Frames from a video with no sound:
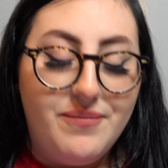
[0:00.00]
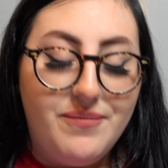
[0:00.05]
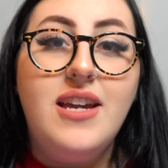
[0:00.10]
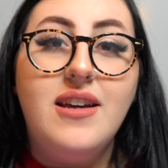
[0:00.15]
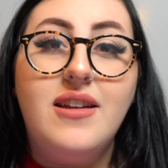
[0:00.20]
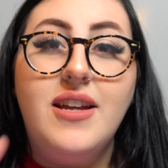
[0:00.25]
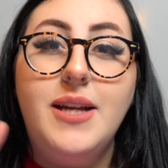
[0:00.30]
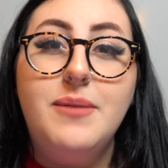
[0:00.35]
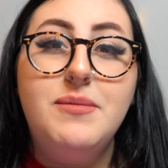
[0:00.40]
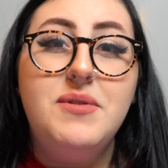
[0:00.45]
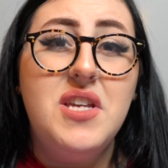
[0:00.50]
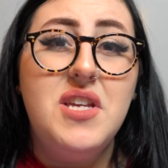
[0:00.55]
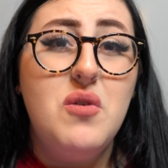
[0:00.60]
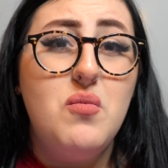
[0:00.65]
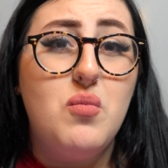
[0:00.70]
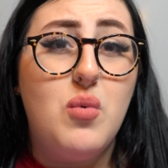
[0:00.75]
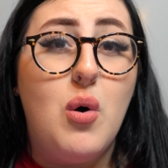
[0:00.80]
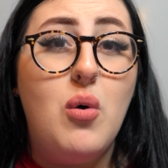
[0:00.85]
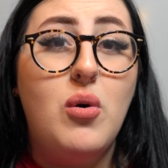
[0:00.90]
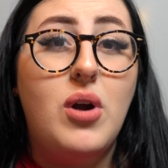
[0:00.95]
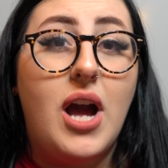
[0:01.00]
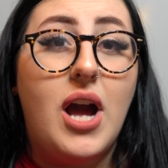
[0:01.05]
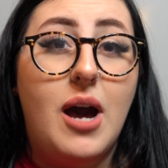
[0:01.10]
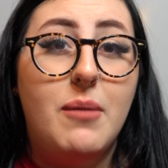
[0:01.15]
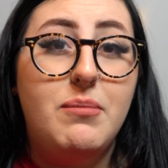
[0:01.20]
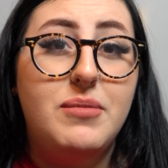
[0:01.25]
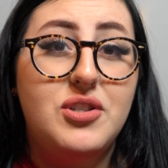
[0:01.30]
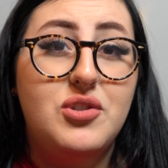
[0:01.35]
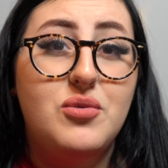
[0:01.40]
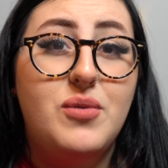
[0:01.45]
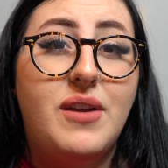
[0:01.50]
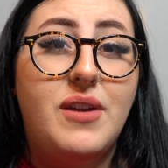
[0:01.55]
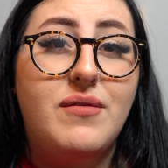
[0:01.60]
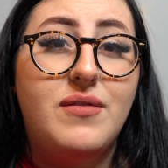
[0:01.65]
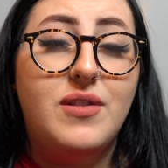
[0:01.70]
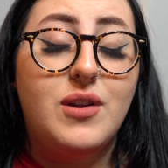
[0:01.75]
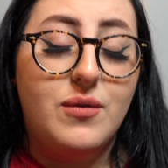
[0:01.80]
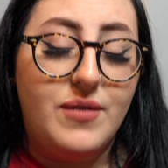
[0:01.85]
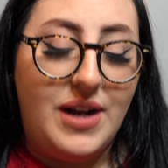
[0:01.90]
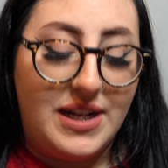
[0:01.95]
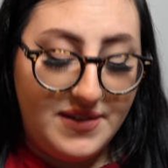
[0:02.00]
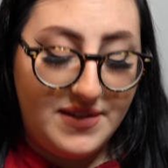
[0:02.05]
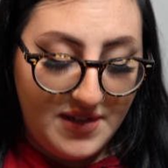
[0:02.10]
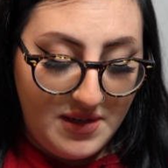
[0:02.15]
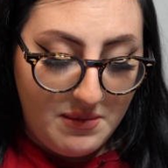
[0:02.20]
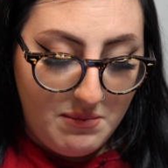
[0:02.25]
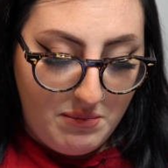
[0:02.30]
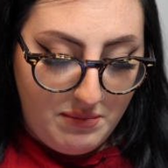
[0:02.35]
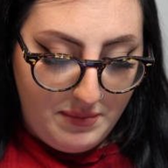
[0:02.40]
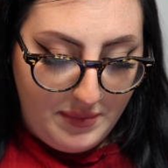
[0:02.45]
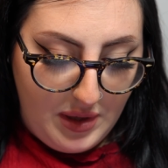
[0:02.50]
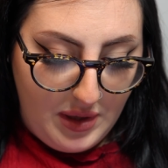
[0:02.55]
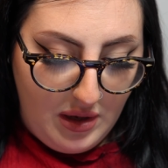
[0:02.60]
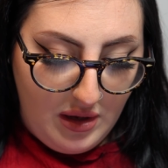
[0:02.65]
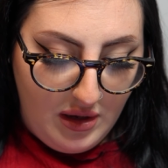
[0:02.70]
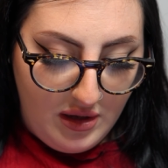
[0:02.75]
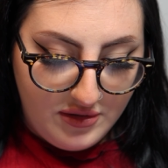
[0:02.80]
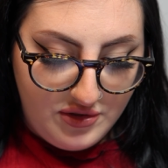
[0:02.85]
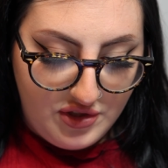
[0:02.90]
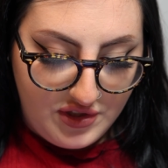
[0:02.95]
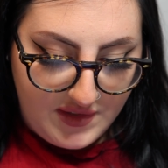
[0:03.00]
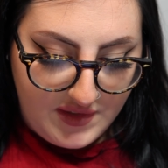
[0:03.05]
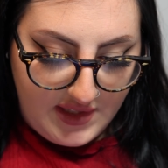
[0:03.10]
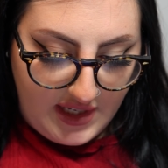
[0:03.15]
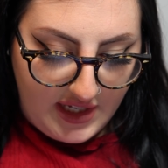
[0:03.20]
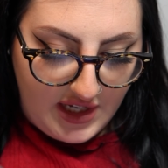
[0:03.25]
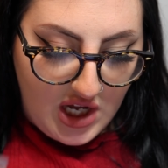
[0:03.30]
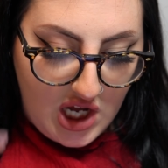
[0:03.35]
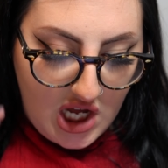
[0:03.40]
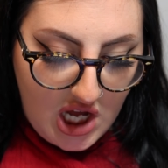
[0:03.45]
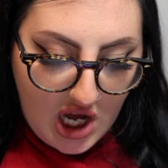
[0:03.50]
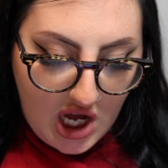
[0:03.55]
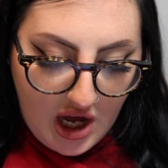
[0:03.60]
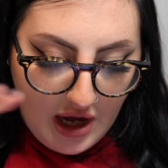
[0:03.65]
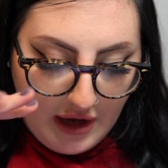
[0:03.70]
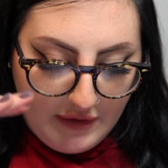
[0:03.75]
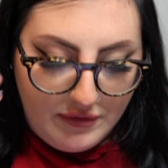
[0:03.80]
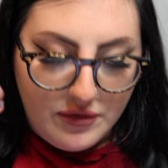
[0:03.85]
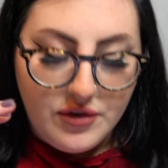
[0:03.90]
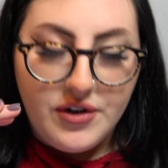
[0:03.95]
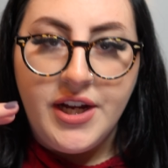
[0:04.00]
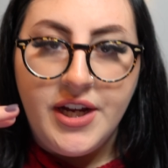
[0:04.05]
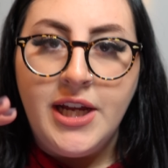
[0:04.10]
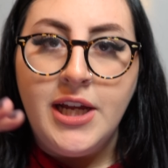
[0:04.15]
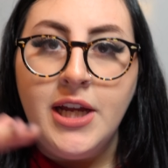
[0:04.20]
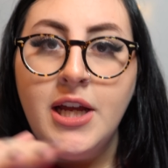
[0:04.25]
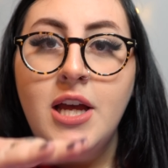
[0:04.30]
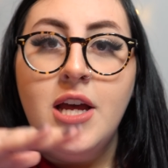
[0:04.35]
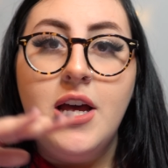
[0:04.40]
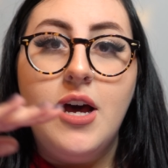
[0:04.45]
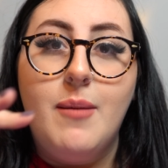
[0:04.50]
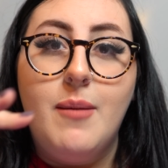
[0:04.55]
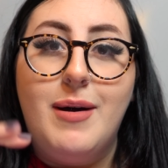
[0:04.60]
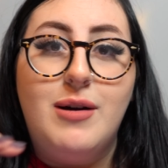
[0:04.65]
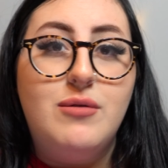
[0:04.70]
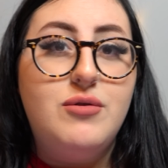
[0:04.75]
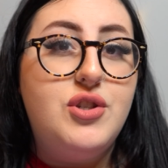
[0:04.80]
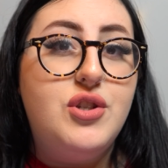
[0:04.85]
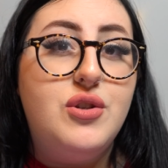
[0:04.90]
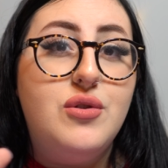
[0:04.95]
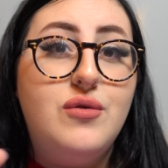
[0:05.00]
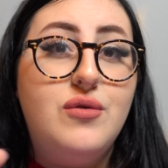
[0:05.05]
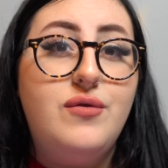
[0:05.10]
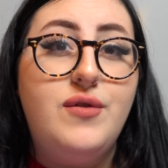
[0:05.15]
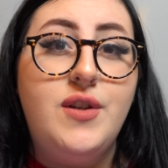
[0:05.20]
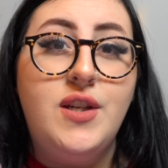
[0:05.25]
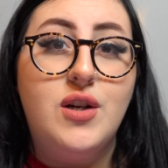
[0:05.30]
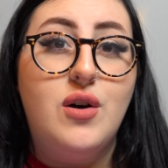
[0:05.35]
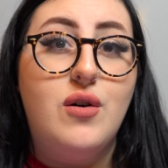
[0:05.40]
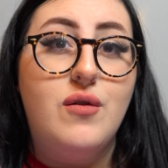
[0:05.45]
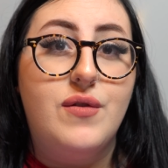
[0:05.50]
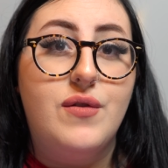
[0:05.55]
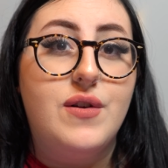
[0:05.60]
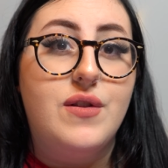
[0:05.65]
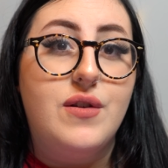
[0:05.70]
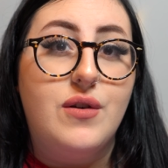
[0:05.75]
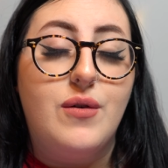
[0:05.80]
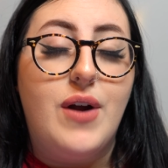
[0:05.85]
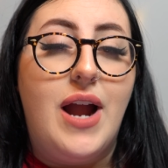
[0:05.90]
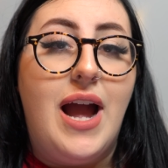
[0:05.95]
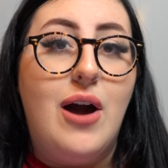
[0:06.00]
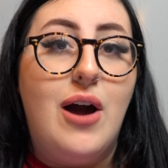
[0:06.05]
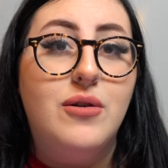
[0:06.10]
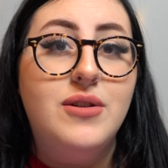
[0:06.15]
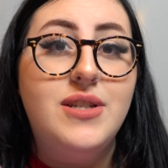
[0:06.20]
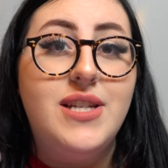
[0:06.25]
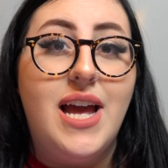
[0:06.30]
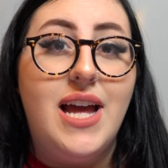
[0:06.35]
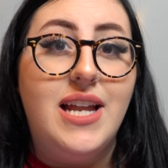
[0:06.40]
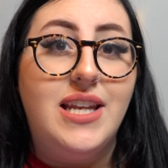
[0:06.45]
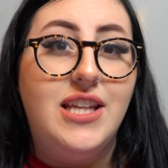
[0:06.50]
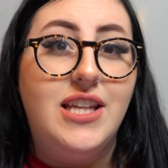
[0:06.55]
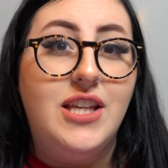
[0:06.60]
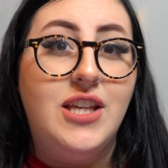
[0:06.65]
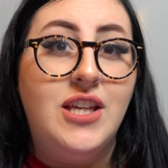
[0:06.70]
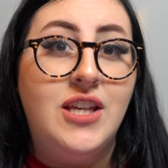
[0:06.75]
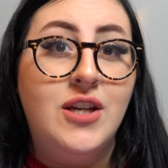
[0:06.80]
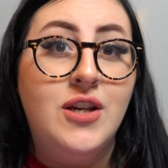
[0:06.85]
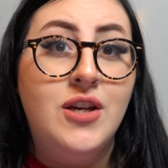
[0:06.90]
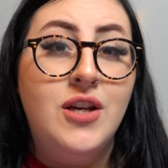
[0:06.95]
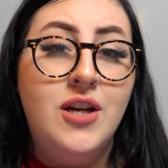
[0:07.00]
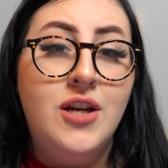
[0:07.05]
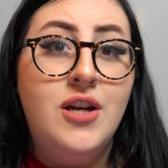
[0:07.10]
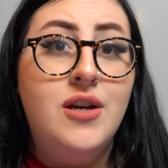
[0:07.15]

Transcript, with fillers: He claims he woke up to a fluorescent ball just like hovering about two feet over the ground and he